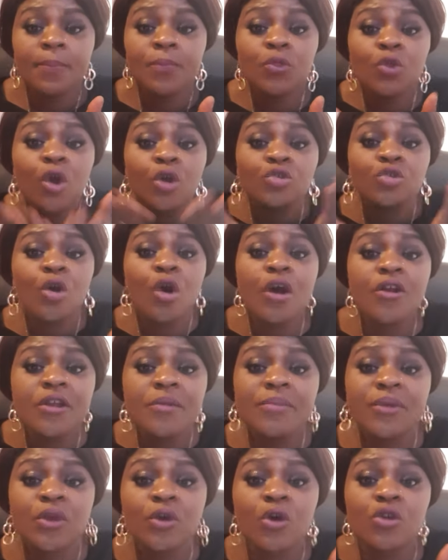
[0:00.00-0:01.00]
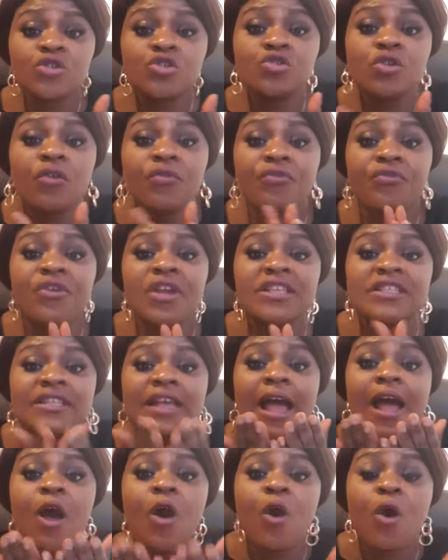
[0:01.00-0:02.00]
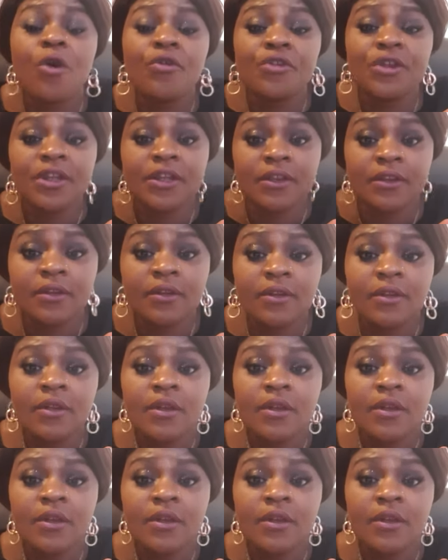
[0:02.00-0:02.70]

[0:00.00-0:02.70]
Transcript: Don't hurry because your friends are hurrying.